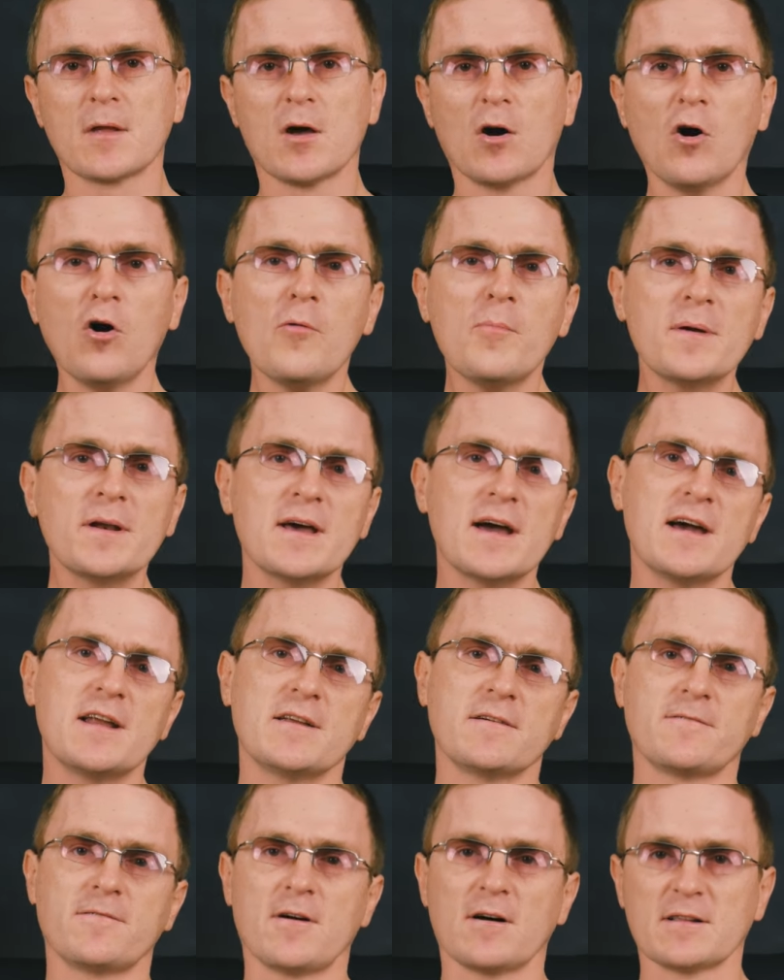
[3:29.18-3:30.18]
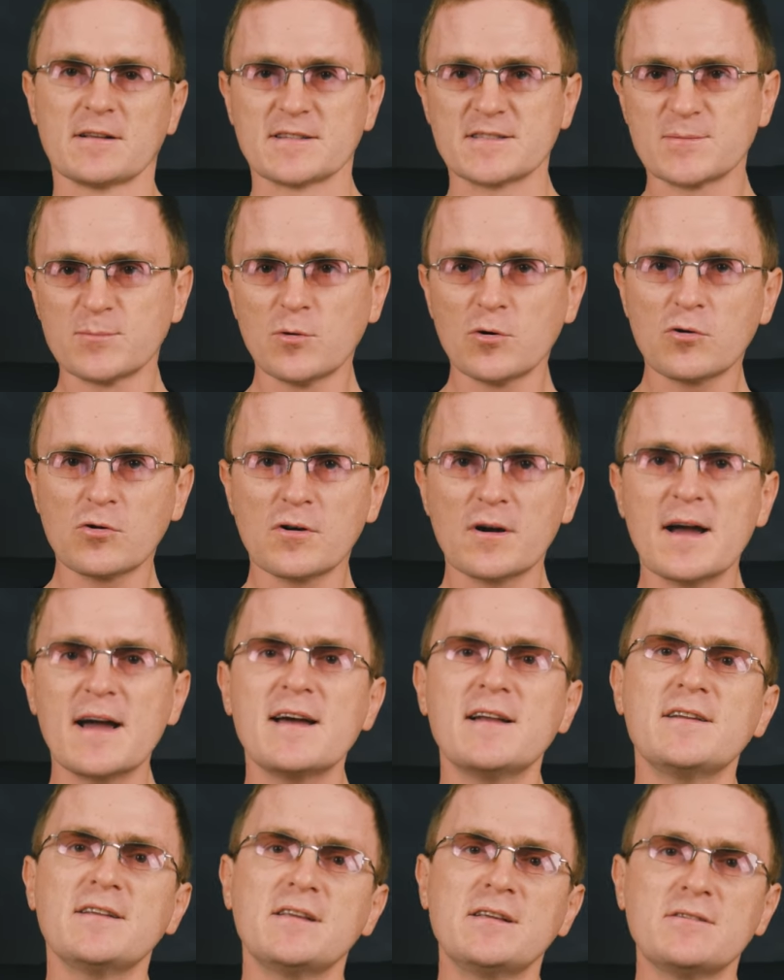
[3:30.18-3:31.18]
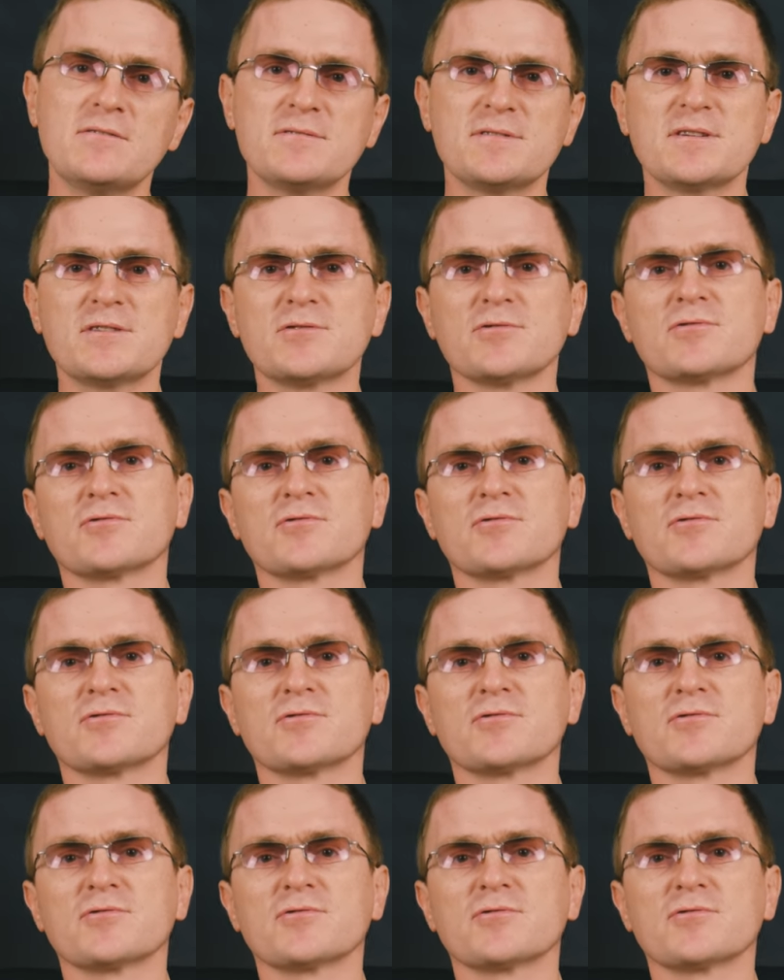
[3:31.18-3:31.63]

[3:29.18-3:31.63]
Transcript: Open any file explorer and use it to